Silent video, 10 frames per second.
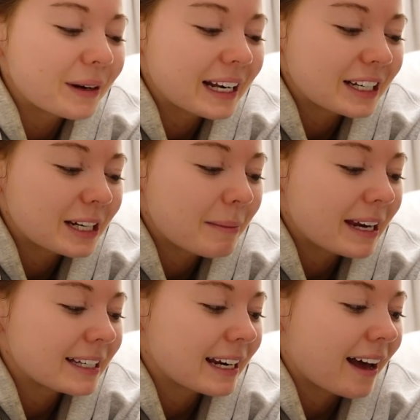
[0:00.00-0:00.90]
We literally
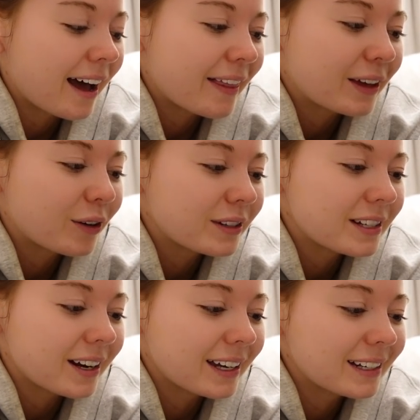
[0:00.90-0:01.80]
made dinner and then got
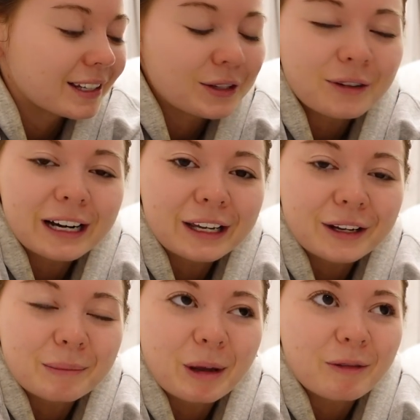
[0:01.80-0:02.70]
stuck into this really
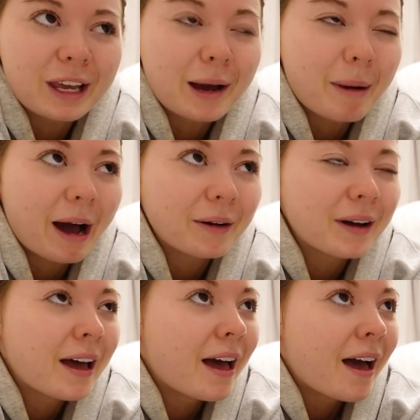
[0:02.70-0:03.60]
good movie about
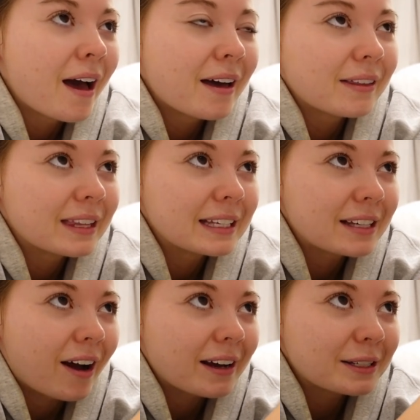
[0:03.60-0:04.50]
these
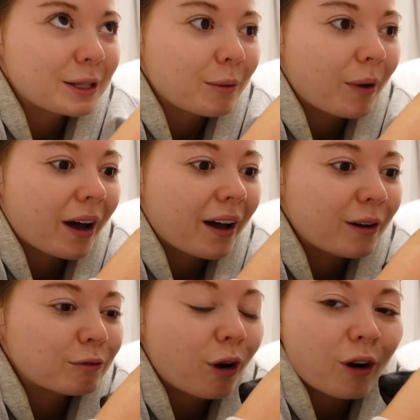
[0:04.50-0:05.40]
guys that
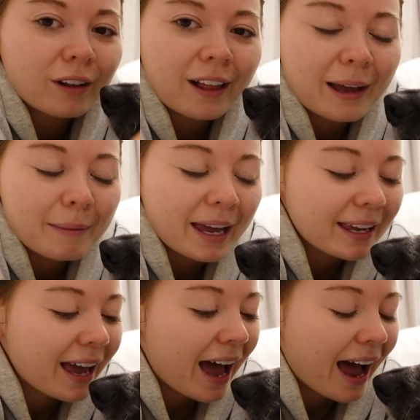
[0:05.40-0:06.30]
were rock
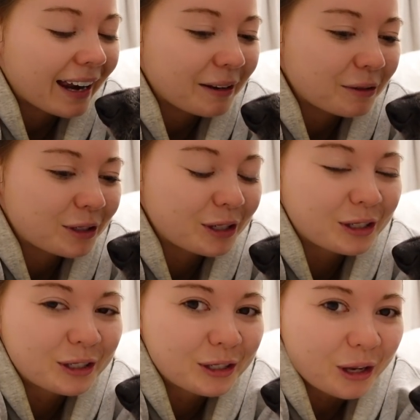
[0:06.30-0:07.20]
climbing, and it was
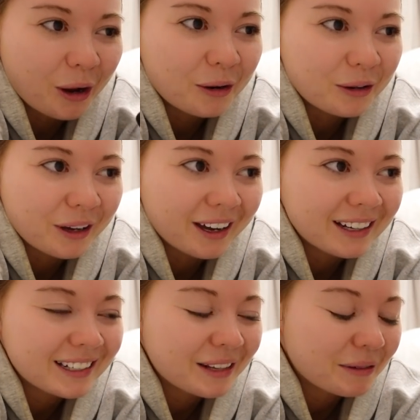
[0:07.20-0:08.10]
just so
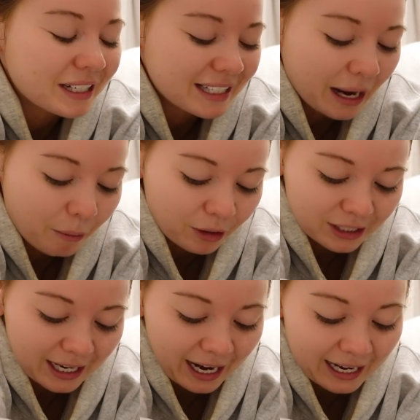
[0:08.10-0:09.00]
good that we just kept
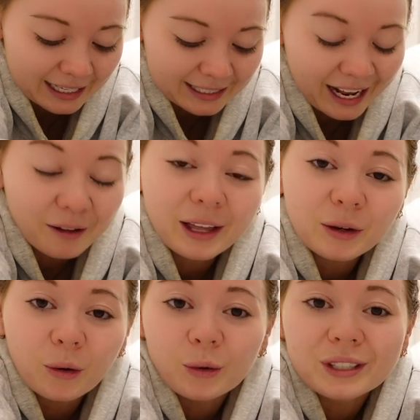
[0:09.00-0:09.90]
watching it, and it is now
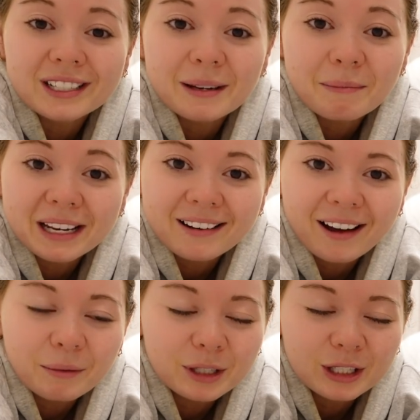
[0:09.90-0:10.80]
like
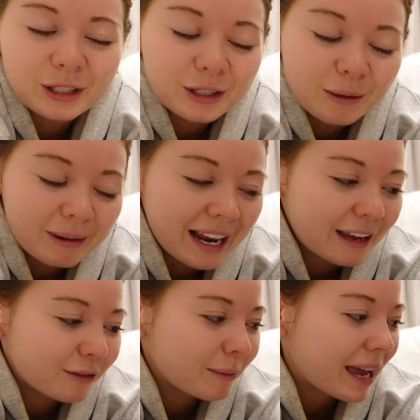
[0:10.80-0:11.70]
12:45, which is super
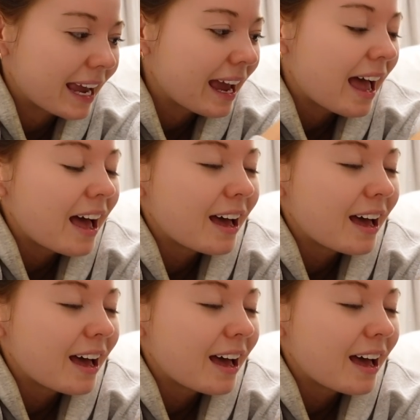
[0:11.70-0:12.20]
late for me.